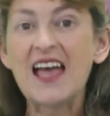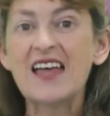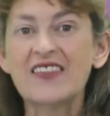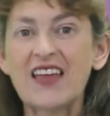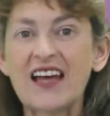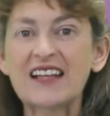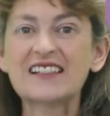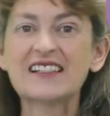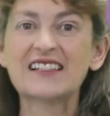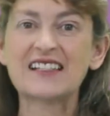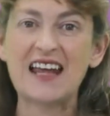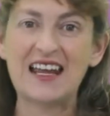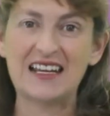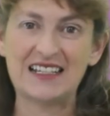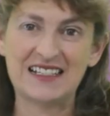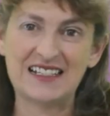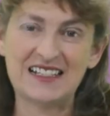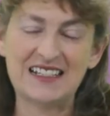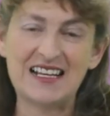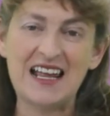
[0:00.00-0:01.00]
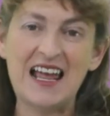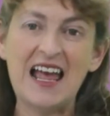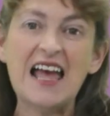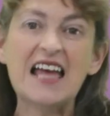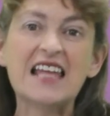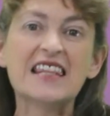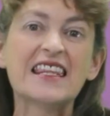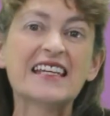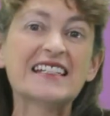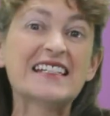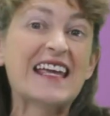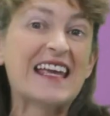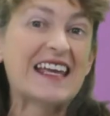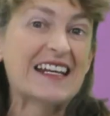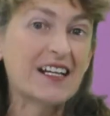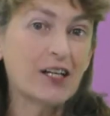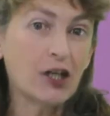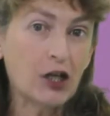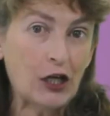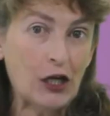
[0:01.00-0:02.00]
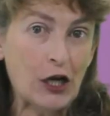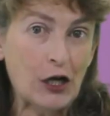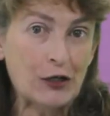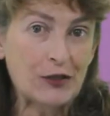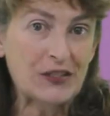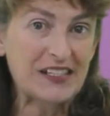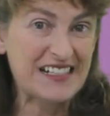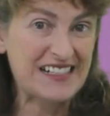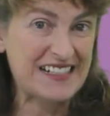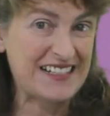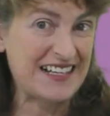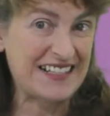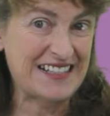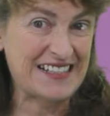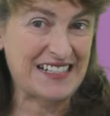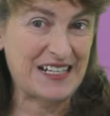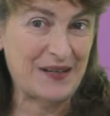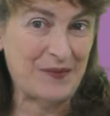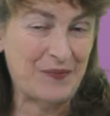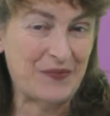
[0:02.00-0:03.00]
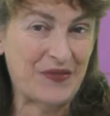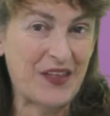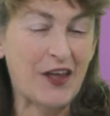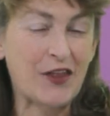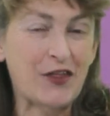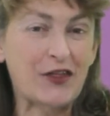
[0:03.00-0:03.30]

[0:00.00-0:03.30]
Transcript: That states that in a closed system,